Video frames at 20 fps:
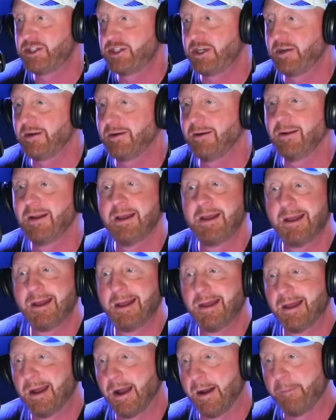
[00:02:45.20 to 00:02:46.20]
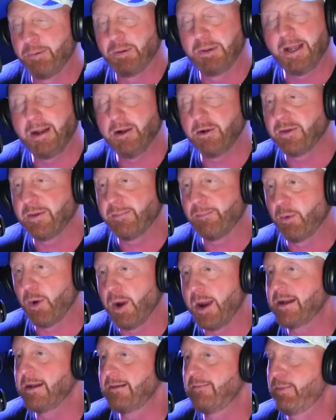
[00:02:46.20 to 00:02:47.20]
year, a player that
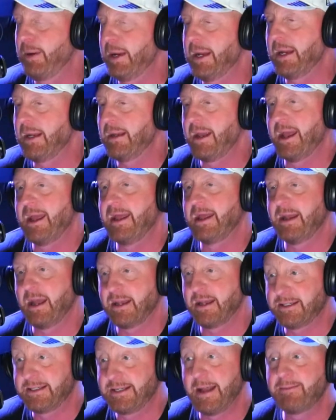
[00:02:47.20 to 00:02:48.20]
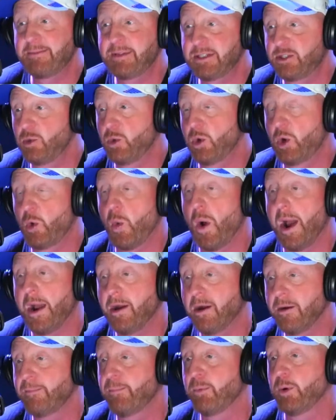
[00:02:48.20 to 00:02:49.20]
Brandon Beane had attempted to
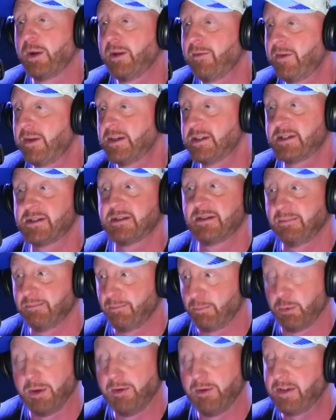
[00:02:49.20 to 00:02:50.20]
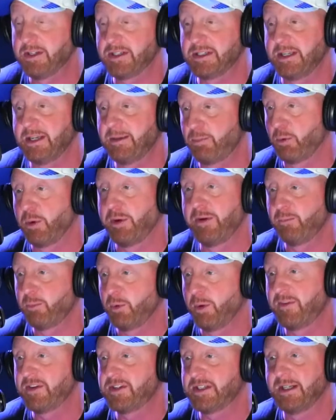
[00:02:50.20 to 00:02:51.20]
acquire previous
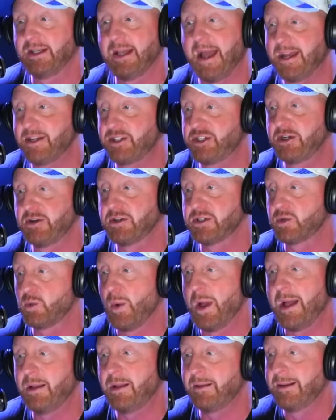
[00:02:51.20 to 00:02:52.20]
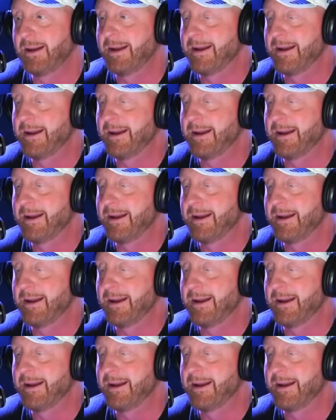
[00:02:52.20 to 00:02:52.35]
to last year as well.